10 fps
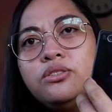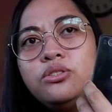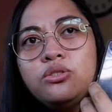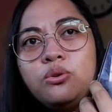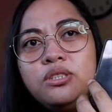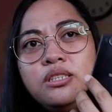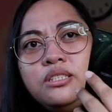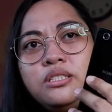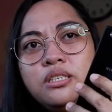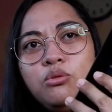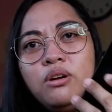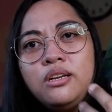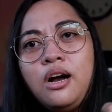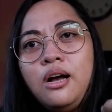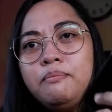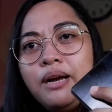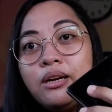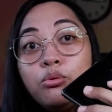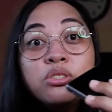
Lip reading: Sony Z1 Compact,